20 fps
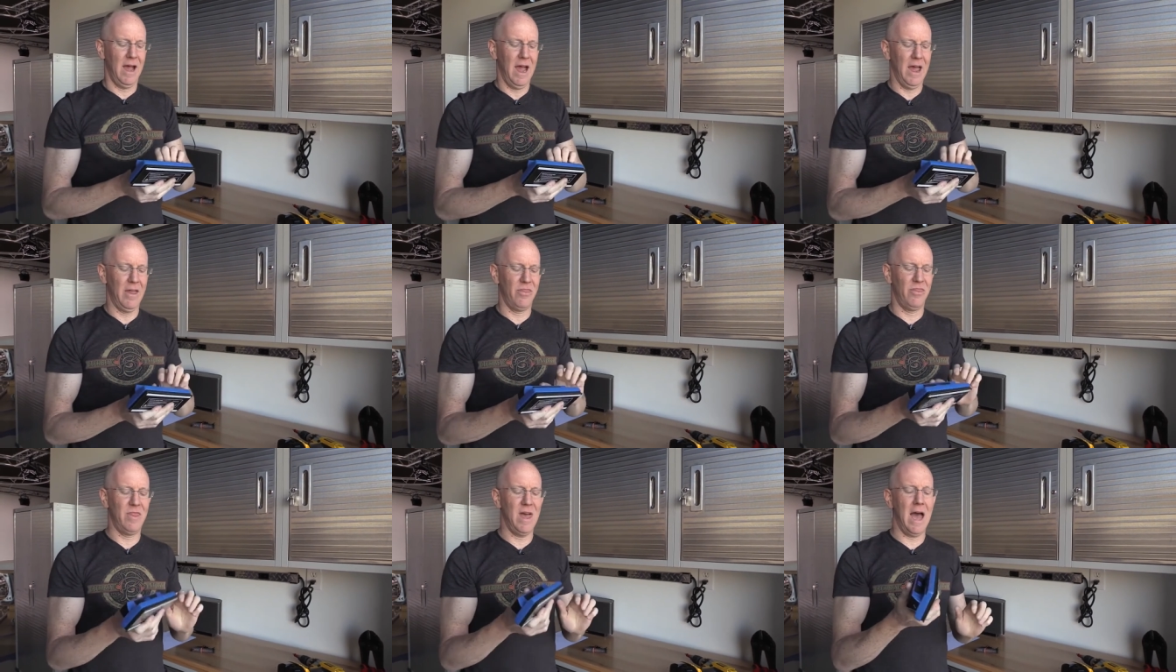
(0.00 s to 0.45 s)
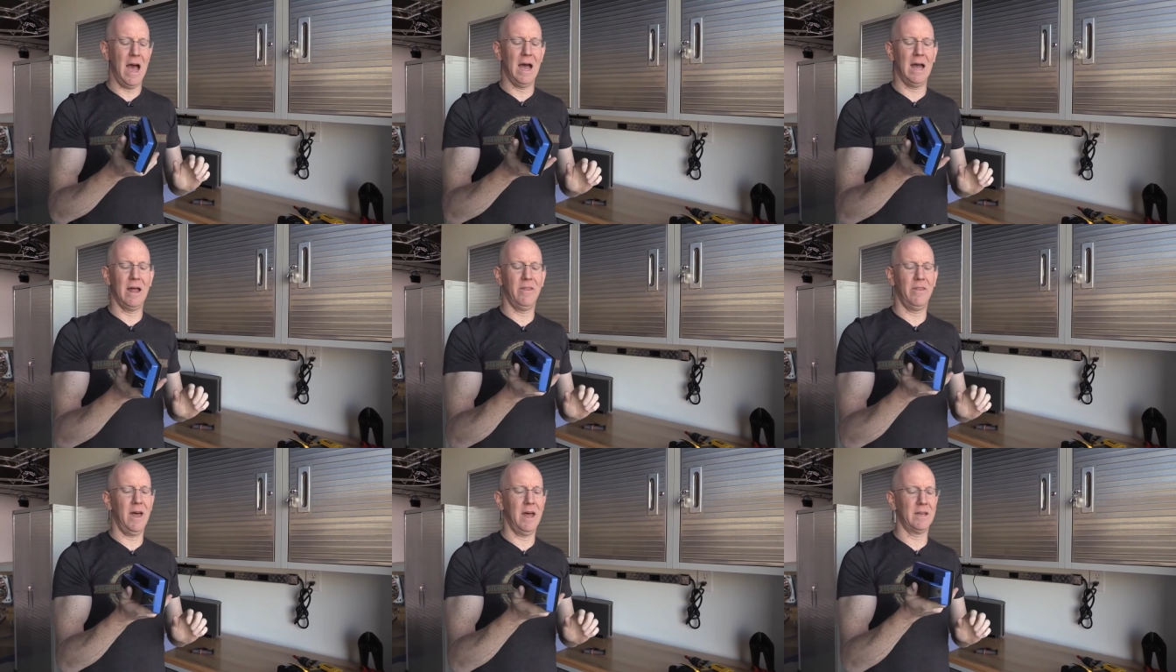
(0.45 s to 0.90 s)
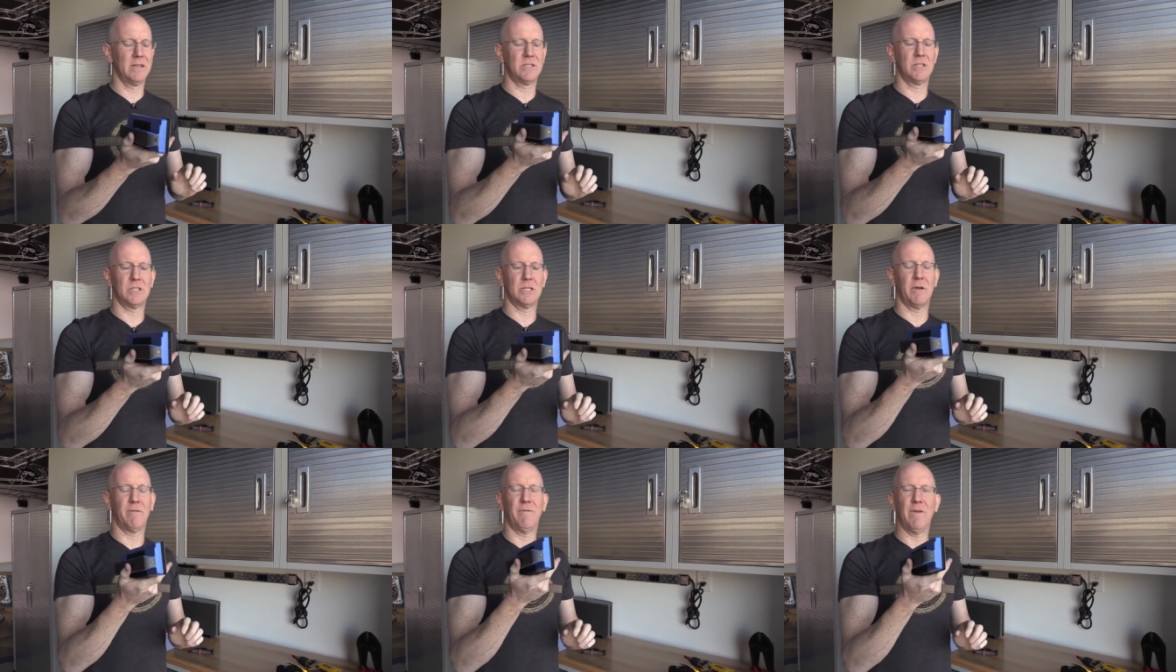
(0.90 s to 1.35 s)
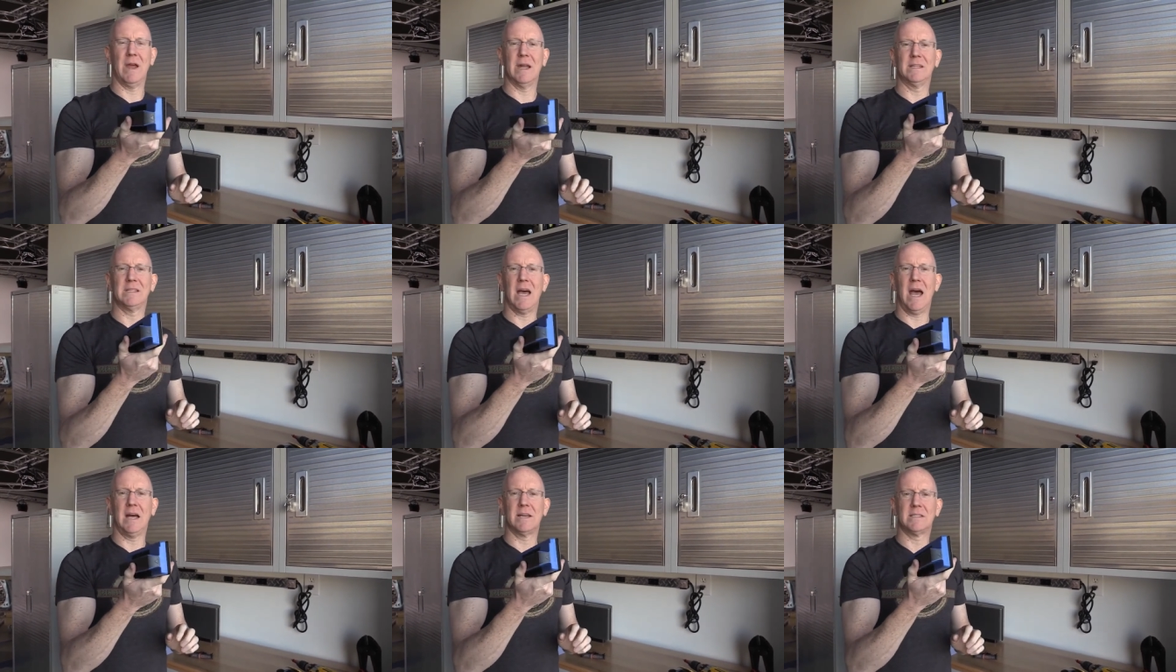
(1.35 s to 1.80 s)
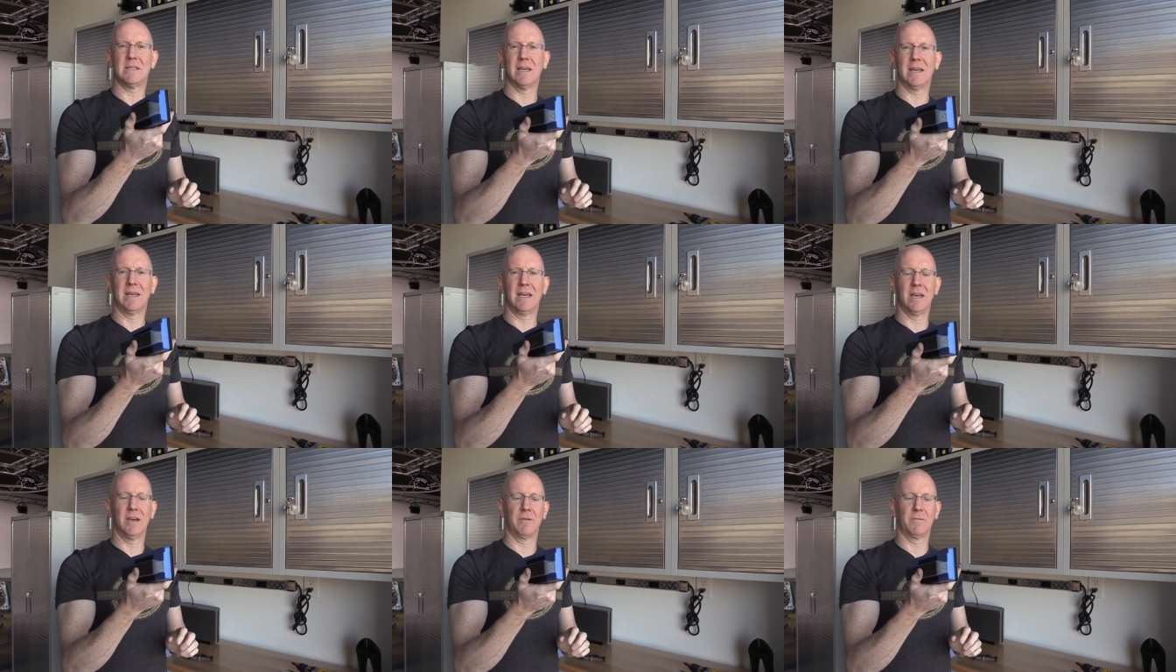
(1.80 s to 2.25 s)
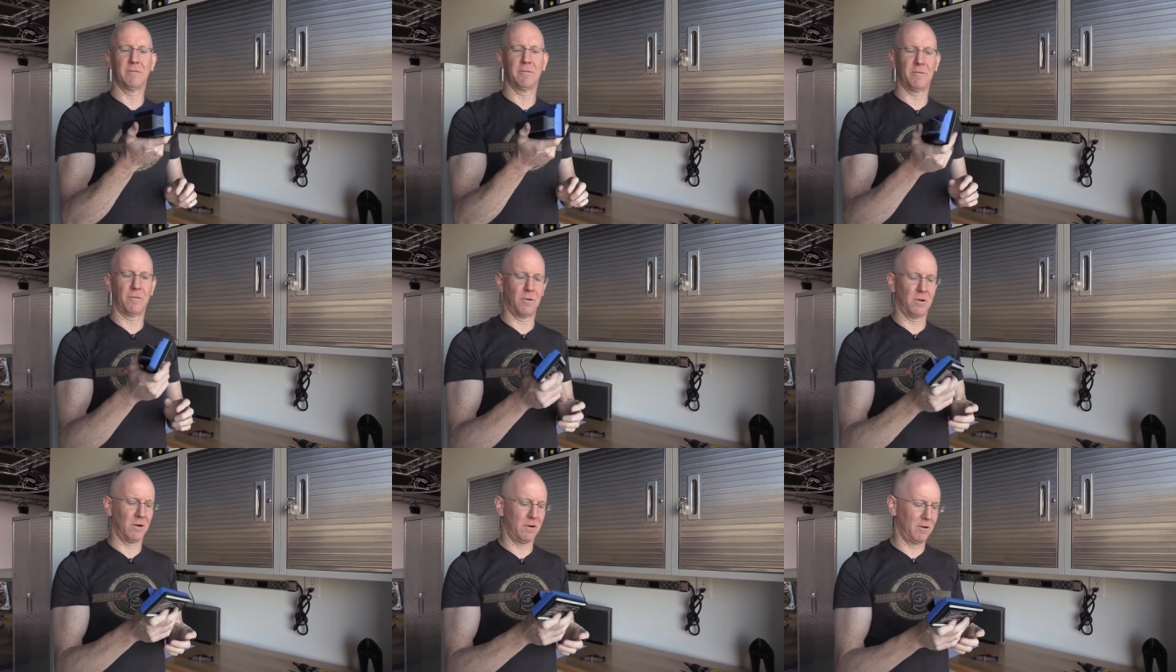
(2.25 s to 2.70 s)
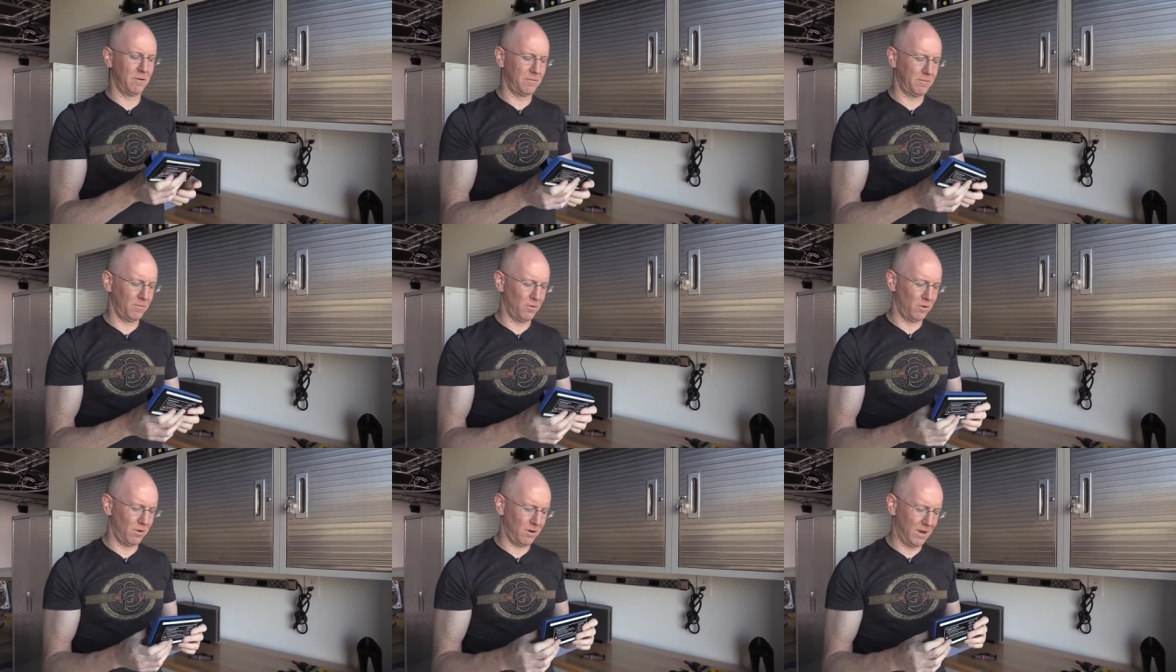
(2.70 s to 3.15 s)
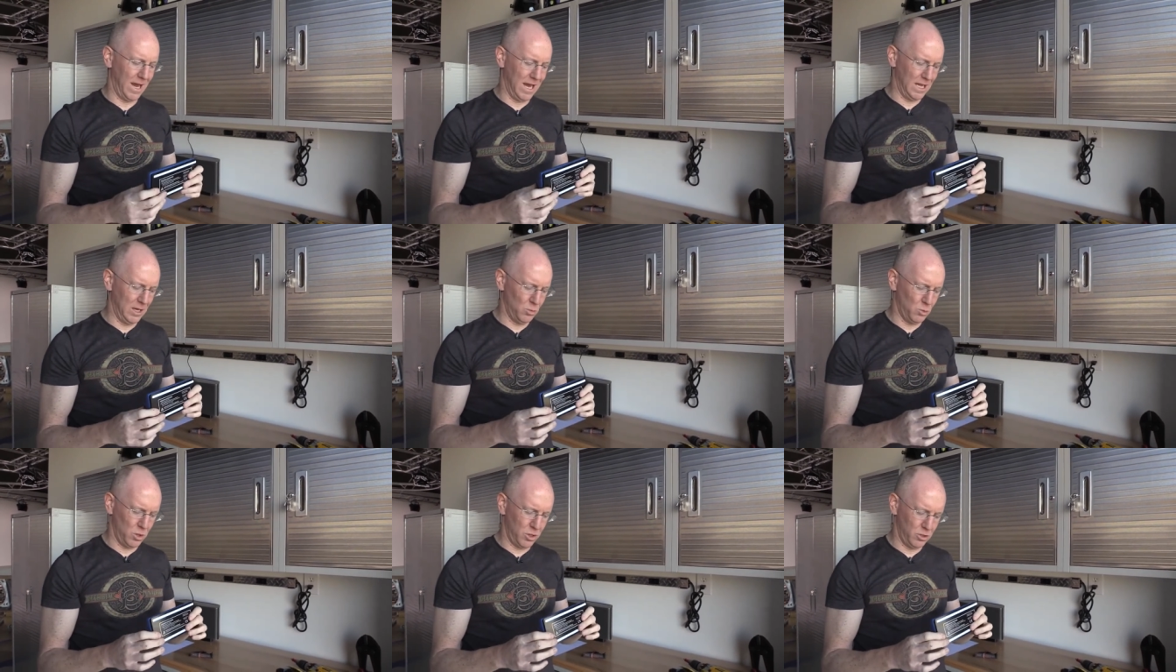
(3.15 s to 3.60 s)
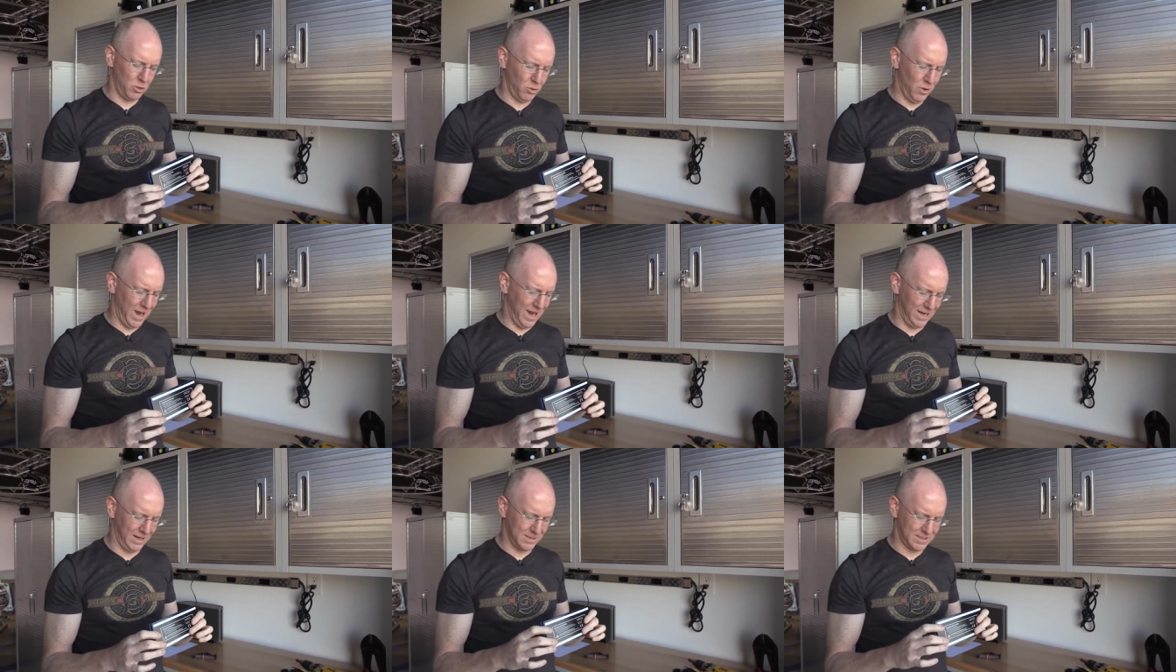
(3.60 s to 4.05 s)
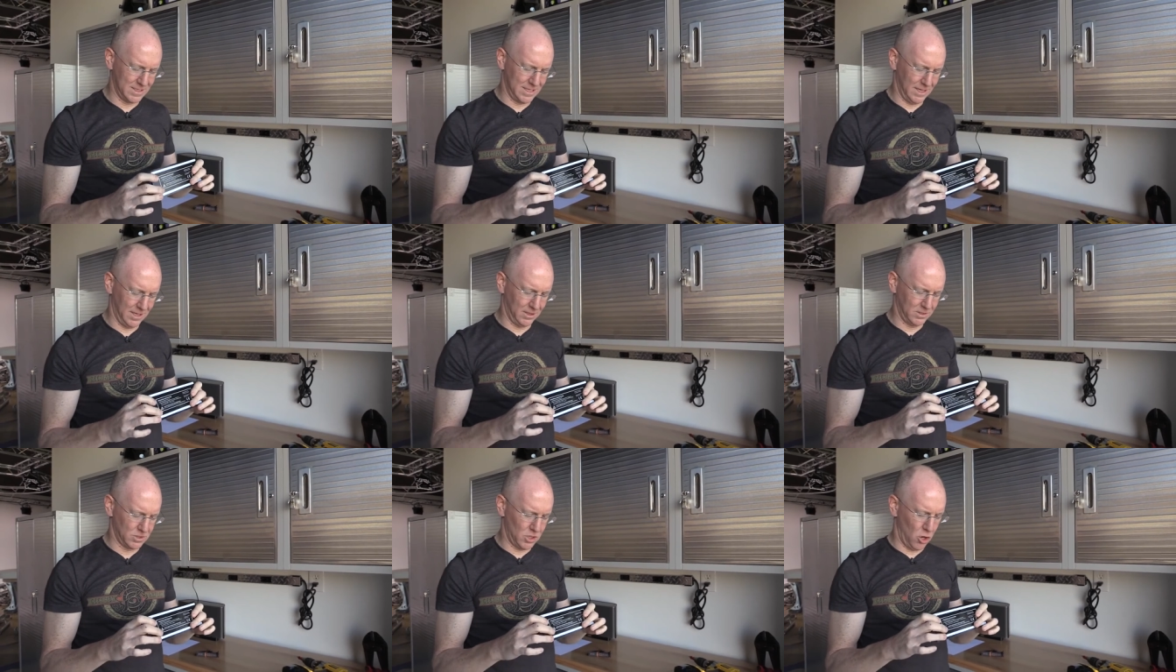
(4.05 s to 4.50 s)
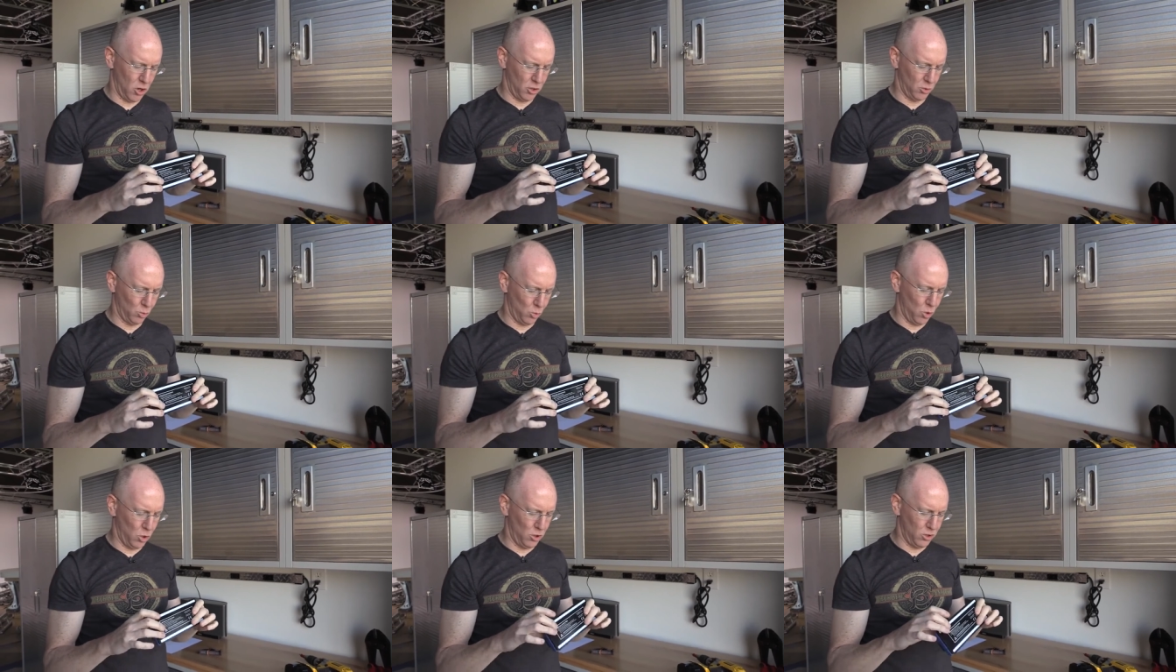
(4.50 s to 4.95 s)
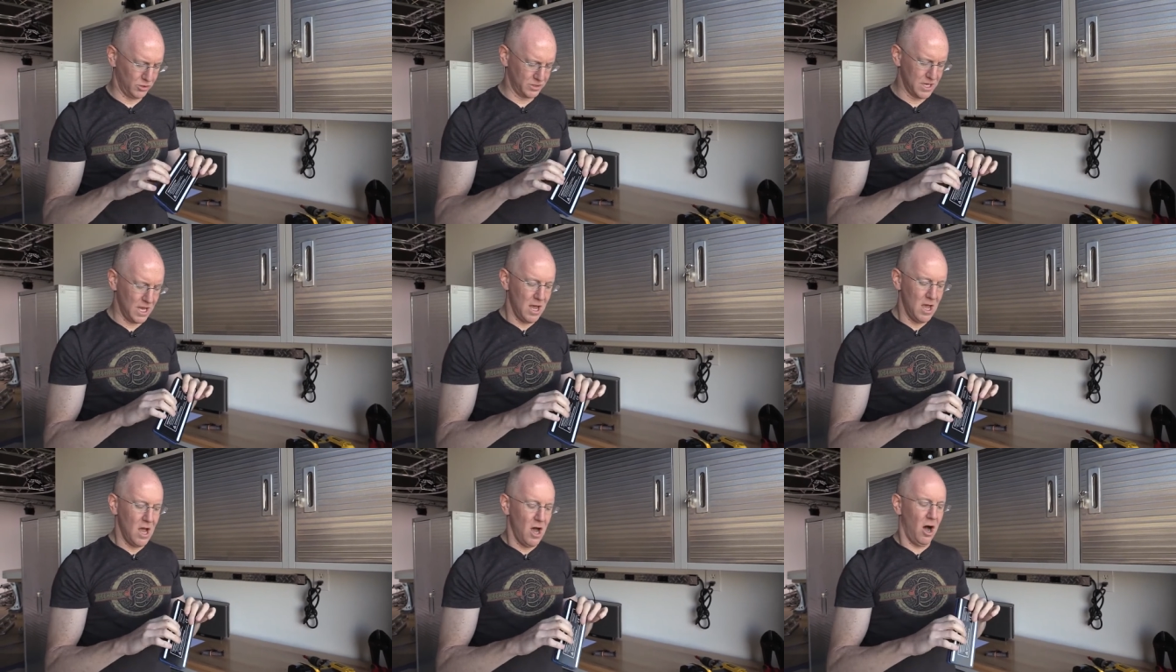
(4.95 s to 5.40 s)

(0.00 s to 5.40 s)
And that is just a fantastic gift for anyone who hangs things on walls.